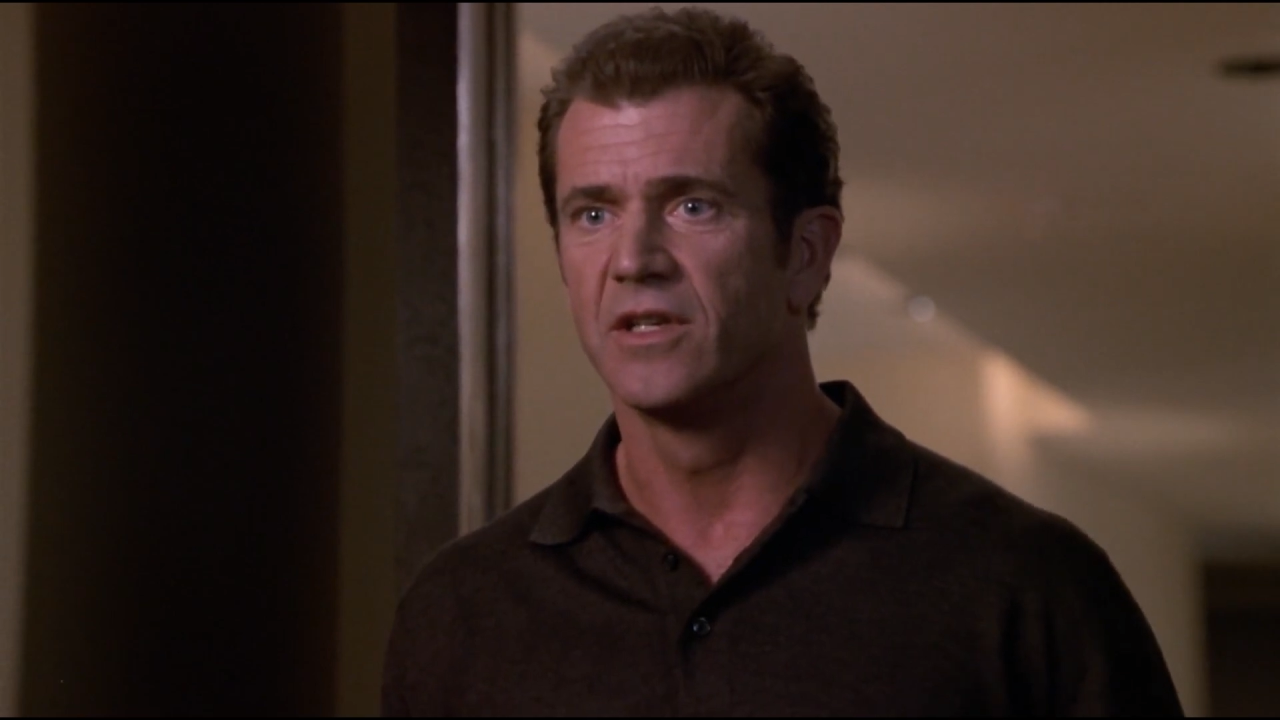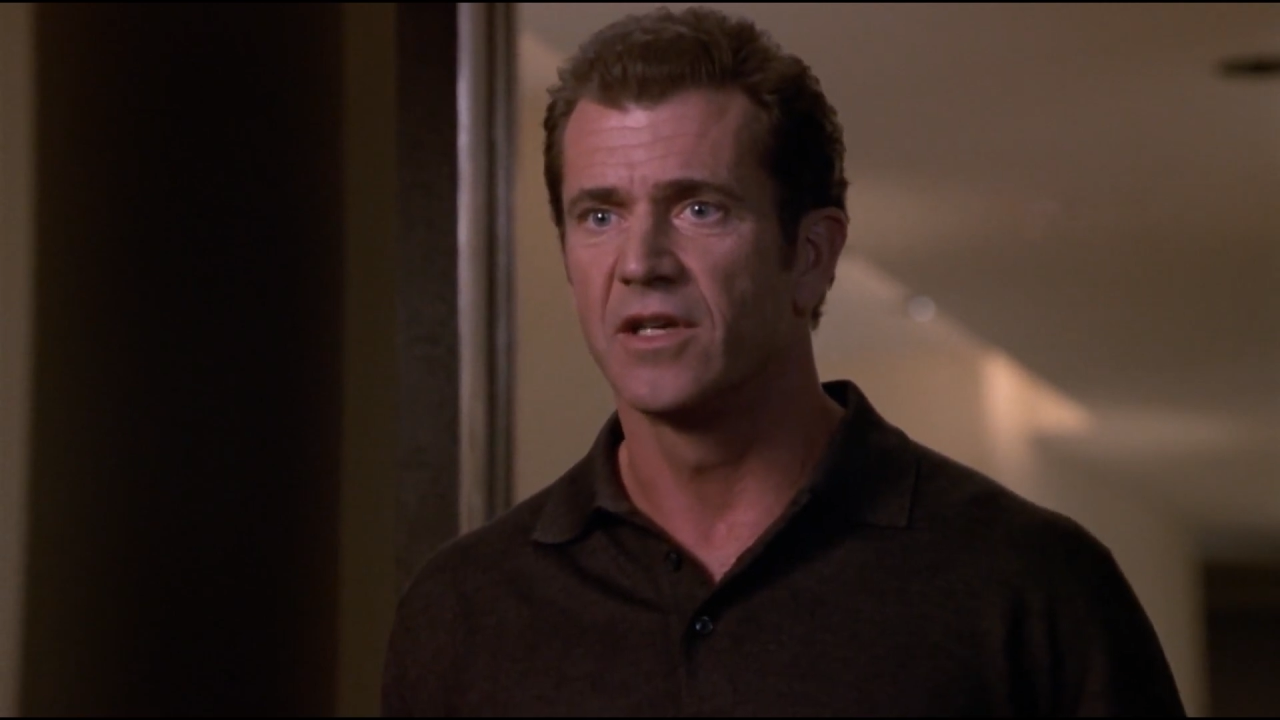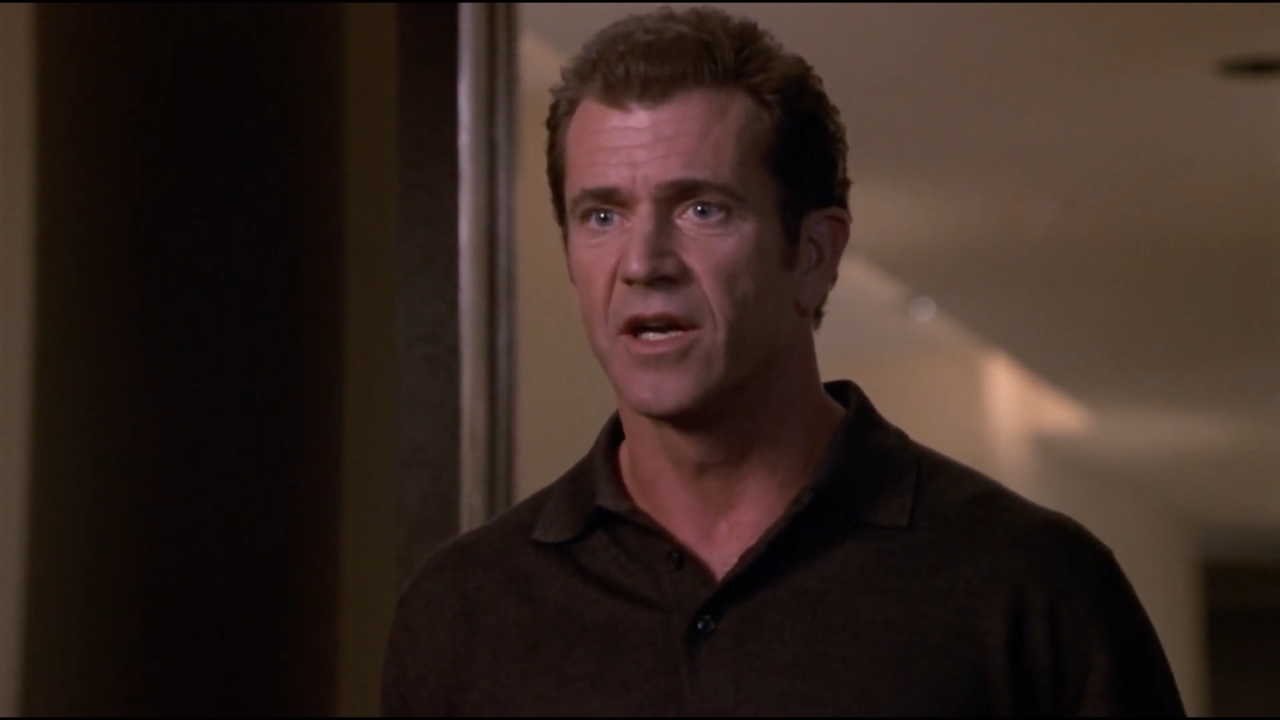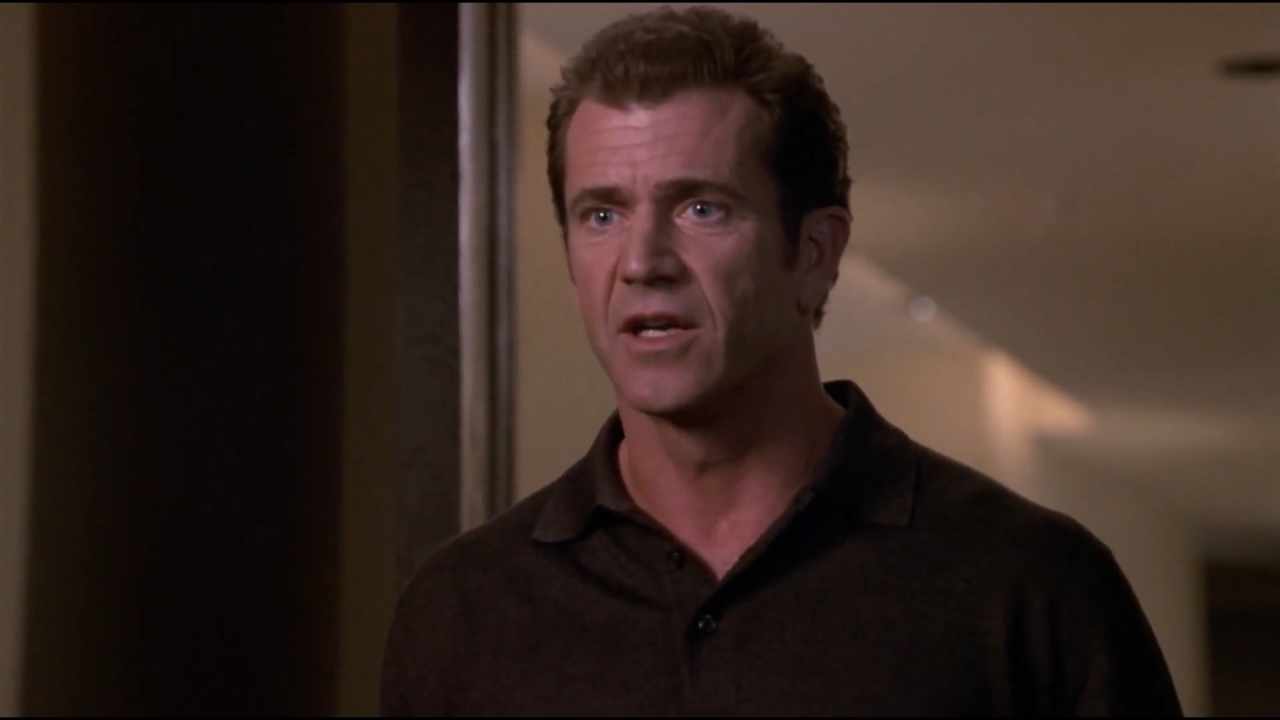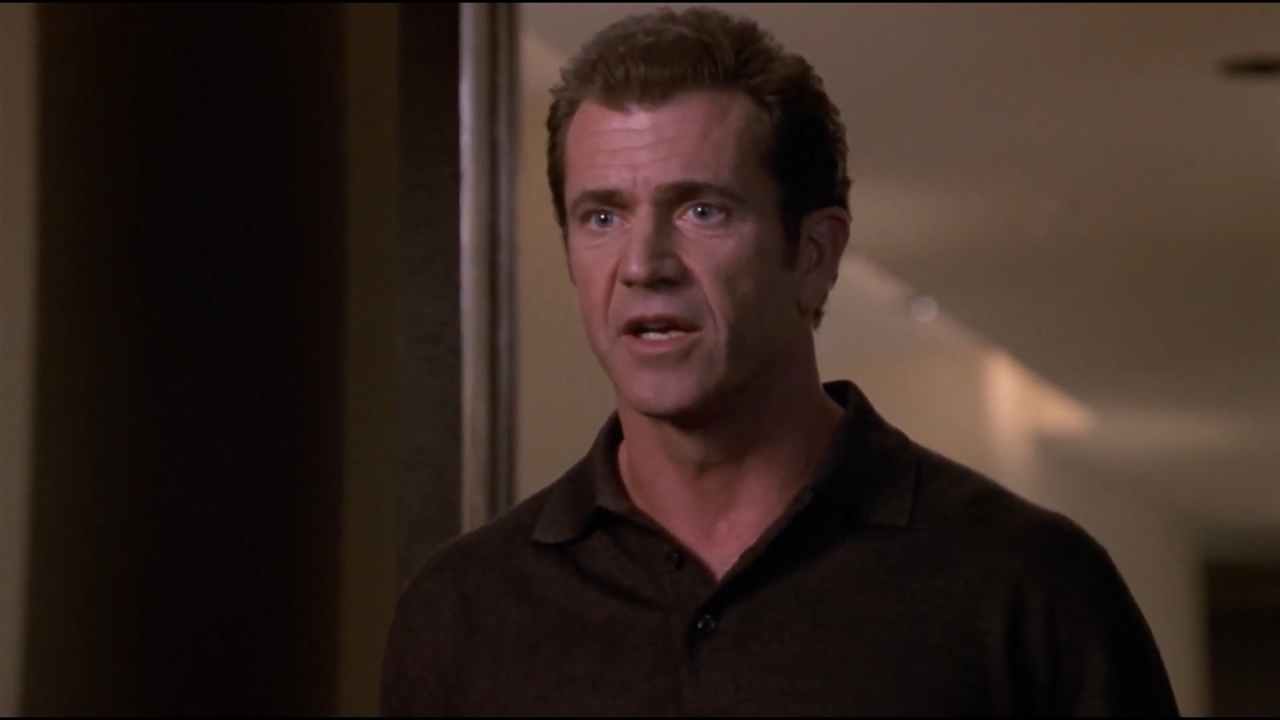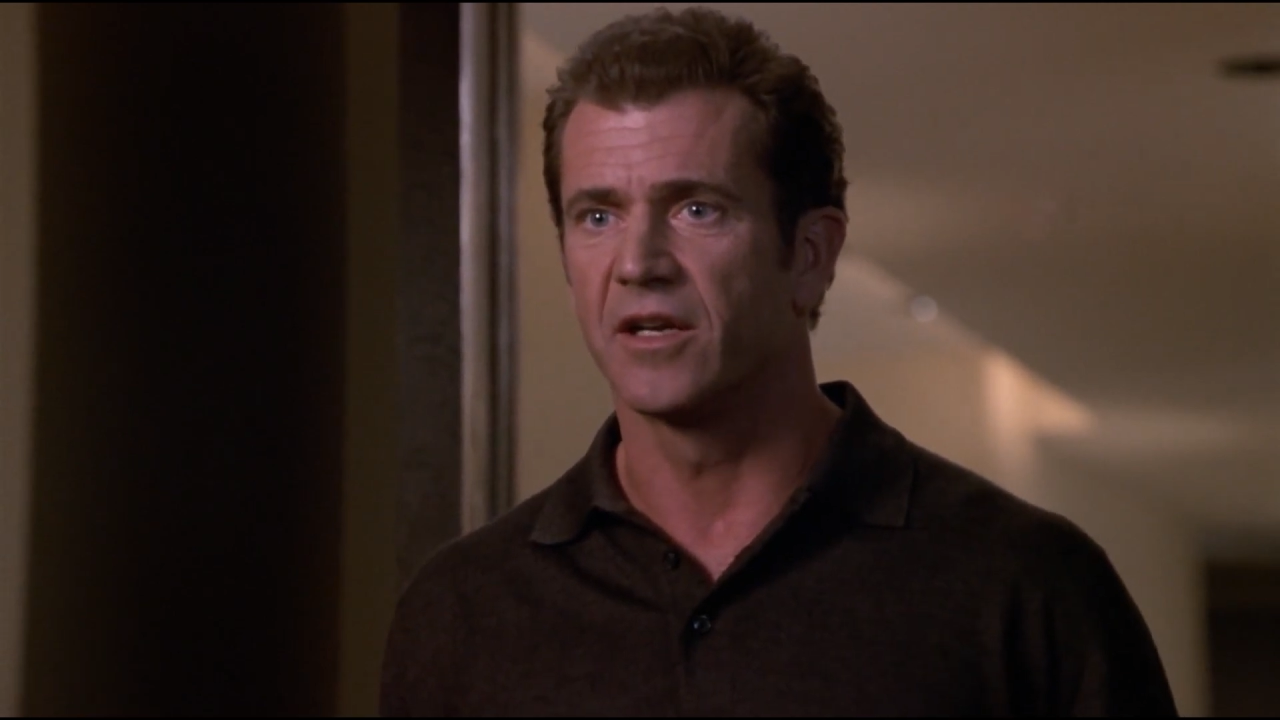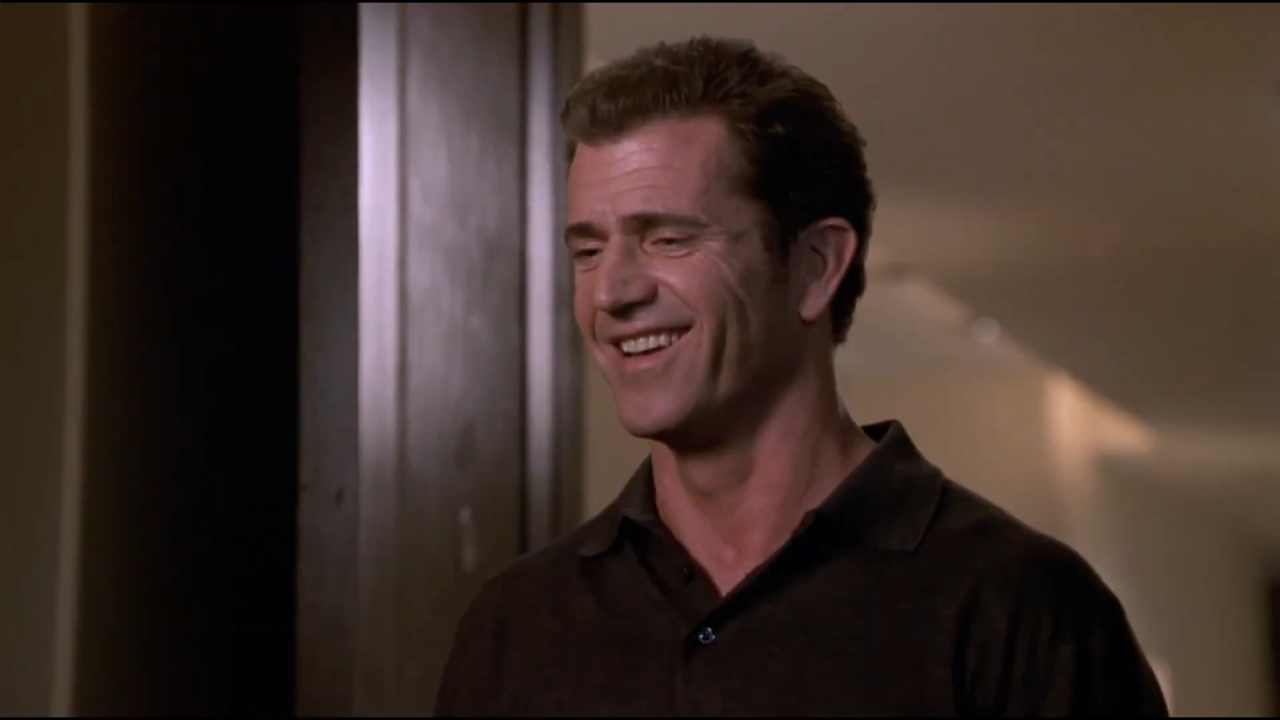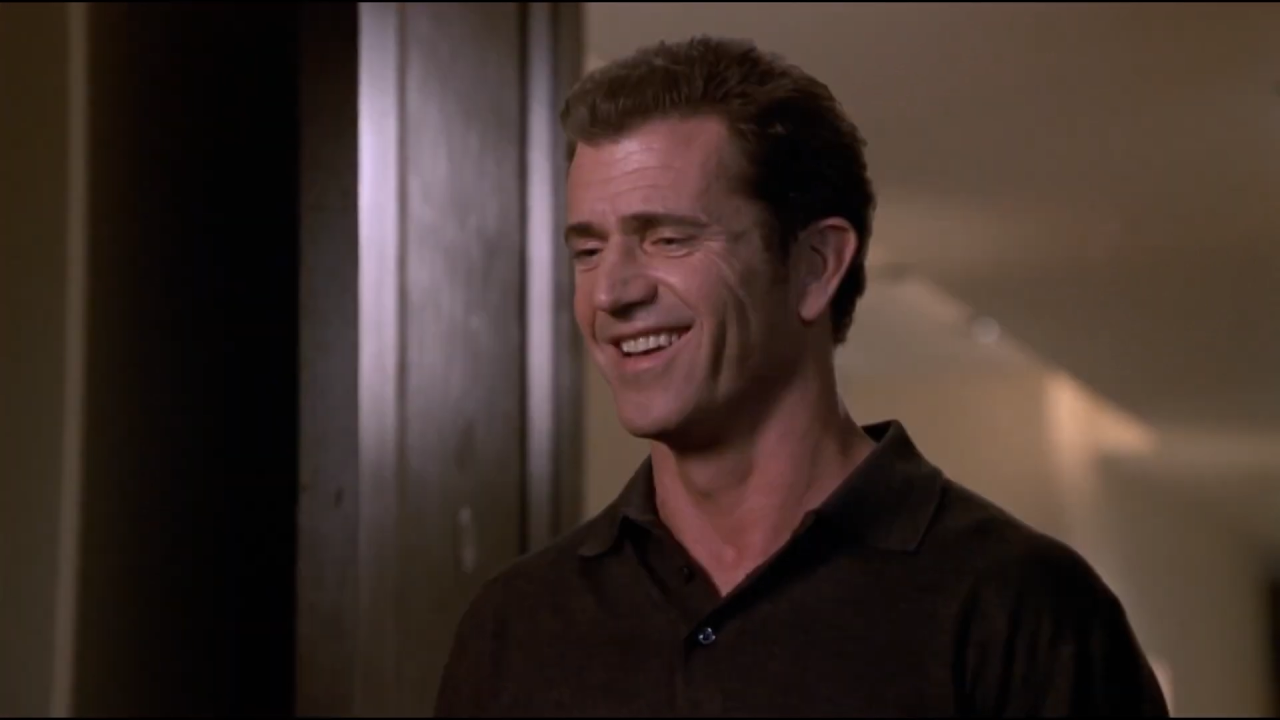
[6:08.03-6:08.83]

dress.